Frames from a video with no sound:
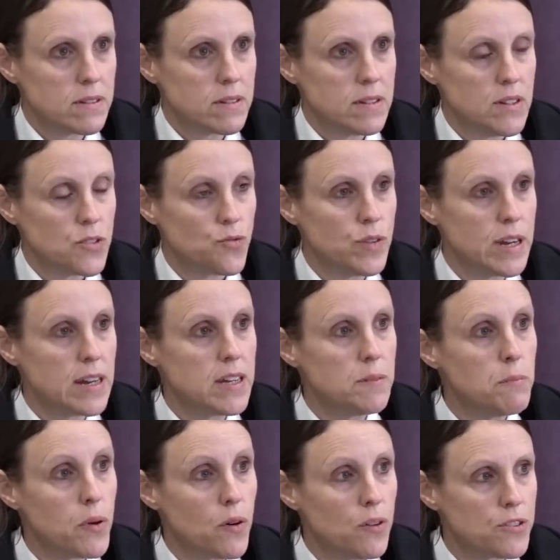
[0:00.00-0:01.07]
It's really
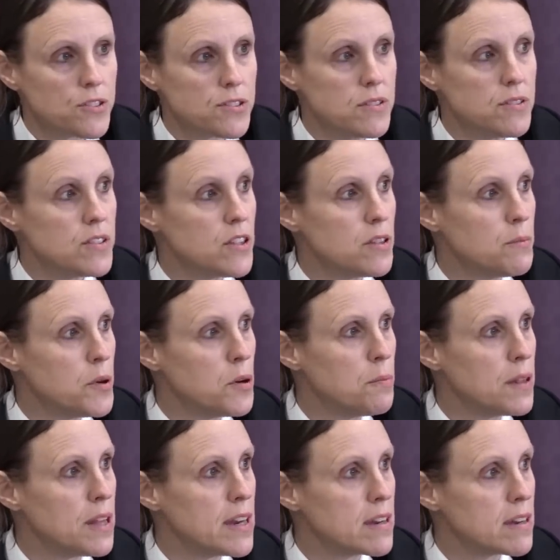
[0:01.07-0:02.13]
important that the
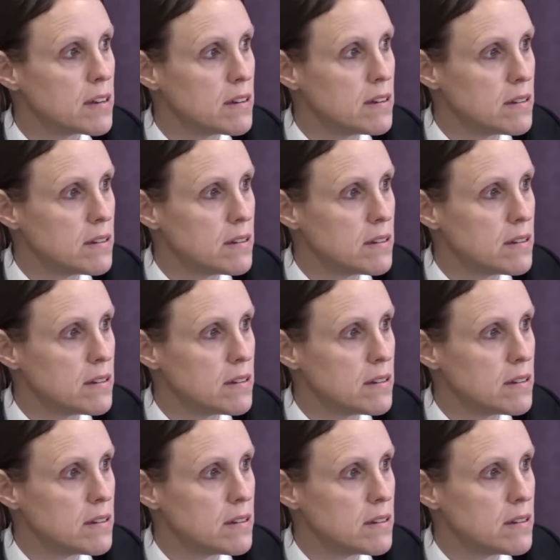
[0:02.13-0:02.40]
public